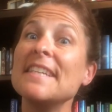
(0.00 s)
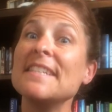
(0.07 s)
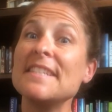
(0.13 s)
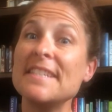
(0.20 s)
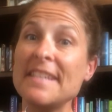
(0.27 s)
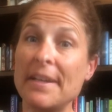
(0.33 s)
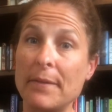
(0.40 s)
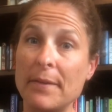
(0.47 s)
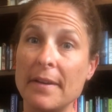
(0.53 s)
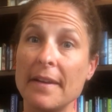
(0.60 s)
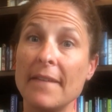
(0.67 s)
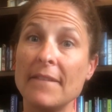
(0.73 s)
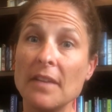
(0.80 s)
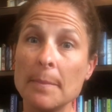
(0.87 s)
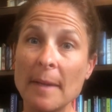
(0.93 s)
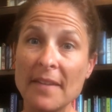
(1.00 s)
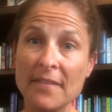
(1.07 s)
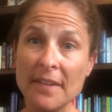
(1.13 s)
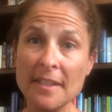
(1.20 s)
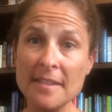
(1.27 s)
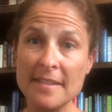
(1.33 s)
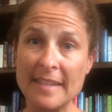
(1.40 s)
So, for my
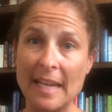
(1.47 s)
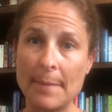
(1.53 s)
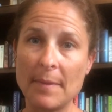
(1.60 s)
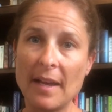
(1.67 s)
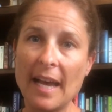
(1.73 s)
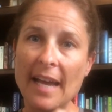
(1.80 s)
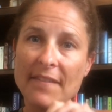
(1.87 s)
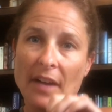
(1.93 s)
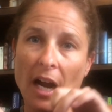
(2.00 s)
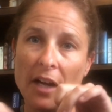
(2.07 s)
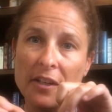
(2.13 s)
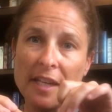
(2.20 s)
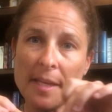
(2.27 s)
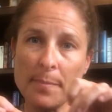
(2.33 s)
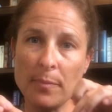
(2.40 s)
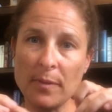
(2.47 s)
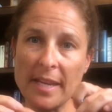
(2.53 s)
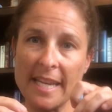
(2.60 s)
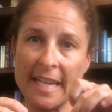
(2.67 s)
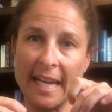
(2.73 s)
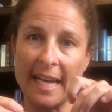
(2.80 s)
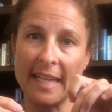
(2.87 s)
first step, I've already
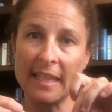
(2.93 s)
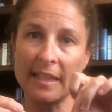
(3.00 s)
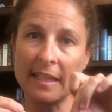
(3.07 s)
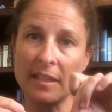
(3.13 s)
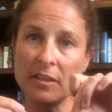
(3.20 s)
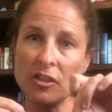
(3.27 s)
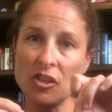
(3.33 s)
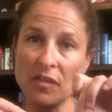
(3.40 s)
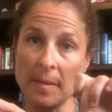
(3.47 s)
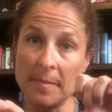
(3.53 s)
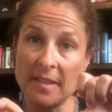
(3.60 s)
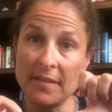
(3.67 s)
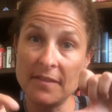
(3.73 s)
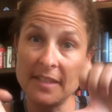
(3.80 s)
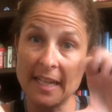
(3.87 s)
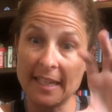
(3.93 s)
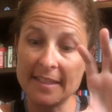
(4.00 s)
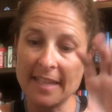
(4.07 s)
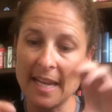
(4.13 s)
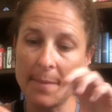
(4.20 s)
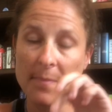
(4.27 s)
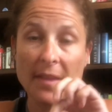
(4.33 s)
pre-cut little strips of duct
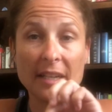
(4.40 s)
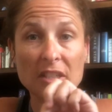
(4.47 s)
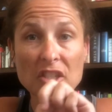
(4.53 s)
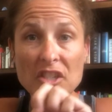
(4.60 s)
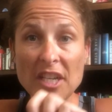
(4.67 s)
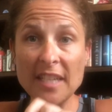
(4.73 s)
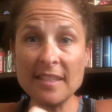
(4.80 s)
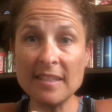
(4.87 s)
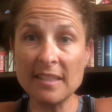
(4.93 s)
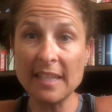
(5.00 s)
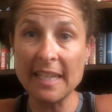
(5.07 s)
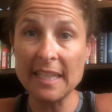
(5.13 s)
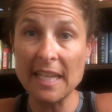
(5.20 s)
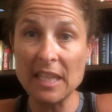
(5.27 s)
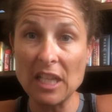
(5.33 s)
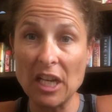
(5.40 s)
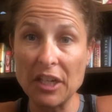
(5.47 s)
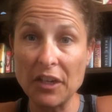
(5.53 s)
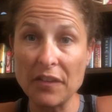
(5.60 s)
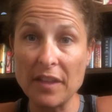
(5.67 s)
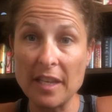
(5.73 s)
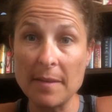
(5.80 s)
tape that are just slightly
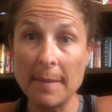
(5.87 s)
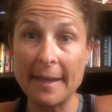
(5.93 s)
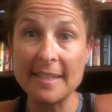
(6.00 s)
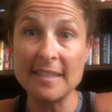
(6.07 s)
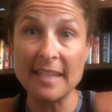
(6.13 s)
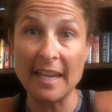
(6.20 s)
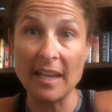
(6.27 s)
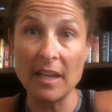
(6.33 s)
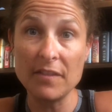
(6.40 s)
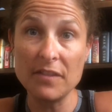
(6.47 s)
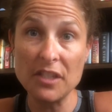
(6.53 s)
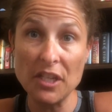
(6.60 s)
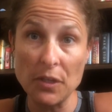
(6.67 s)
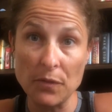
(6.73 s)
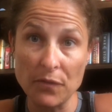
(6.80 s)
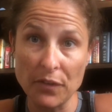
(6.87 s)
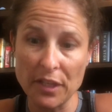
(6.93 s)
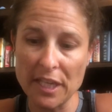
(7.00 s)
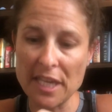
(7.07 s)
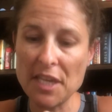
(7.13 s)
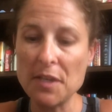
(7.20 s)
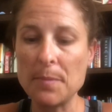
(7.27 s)
longer than my set of 2 for
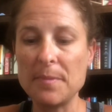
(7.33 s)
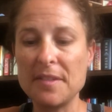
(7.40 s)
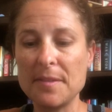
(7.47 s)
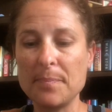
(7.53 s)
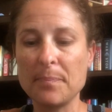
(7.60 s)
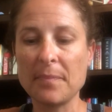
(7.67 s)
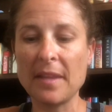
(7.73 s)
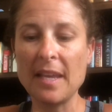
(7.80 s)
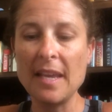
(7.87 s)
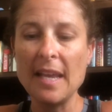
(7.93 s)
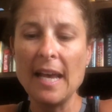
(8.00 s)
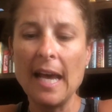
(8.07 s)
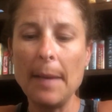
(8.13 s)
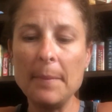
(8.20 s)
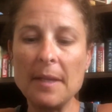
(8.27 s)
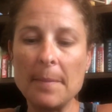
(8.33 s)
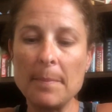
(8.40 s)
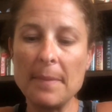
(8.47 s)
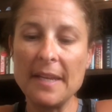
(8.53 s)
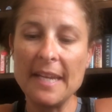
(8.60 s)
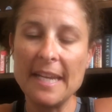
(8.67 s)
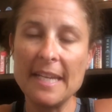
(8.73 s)
the cubes. I'm going
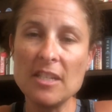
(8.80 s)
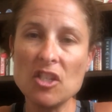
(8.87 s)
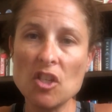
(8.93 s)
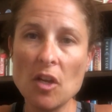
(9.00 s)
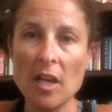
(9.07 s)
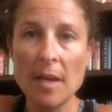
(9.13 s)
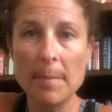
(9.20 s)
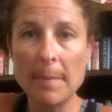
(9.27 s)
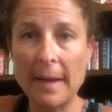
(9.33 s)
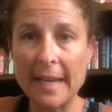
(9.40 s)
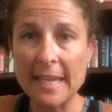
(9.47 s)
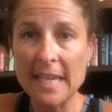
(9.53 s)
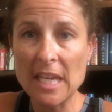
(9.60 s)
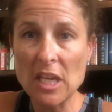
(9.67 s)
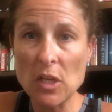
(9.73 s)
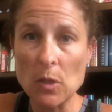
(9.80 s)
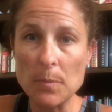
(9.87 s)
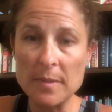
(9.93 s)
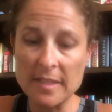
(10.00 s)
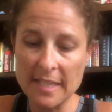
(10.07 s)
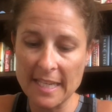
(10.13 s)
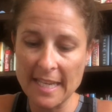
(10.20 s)
to pinch my
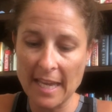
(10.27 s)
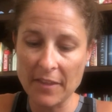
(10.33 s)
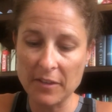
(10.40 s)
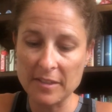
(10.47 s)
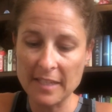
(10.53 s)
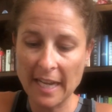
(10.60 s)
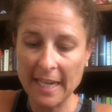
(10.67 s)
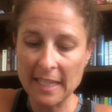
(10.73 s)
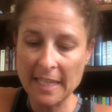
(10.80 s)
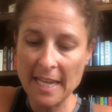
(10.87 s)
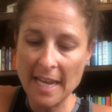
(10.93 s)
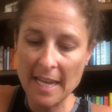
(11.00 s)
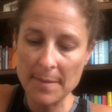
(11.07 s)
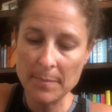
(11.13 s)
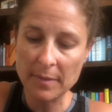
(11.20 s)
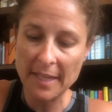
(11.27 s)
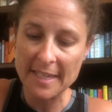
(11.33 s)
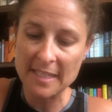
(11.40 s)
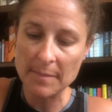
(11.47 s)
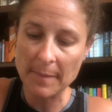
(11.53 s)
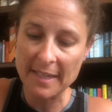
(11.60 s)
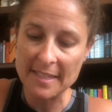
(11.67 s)
cubes together tightly and
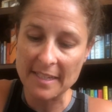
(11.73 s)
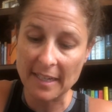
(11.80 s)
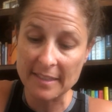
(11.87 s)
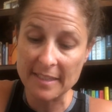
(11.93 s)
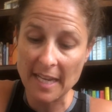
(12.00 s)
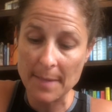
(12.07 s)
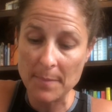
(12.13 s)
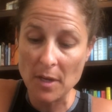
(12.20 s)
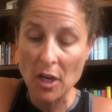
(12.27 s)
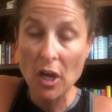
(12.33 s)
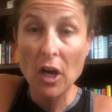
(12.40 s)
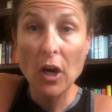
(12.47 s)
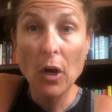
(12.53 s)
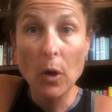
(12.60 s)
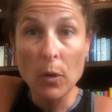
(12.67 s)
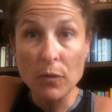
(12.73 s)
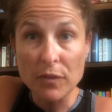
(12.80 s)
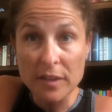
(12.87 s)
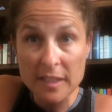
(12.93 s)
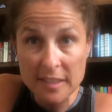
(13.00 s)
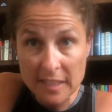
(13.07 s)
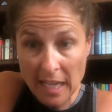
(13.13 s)
place my duct tape
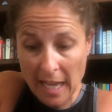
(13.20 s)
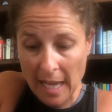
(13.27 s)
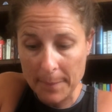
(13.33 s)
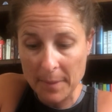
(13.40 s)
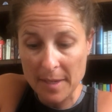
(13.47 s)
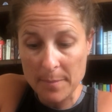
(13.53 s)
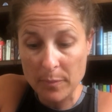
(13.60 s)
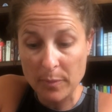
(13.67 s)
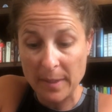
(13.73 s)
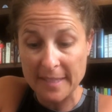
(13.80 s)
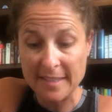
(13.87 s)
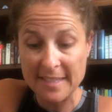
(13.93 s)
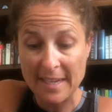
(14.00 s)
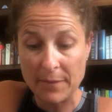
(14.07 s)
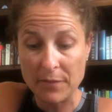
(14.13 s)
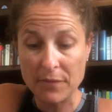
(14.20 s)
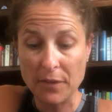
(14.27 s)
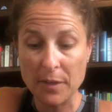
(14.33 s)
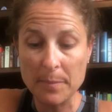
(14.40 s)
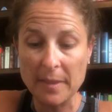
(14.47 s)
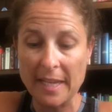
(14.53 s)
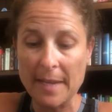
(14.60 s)
over the top and press down
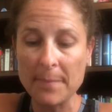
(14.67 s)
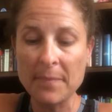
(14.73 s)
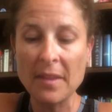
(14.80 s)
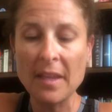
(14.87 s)
firmly.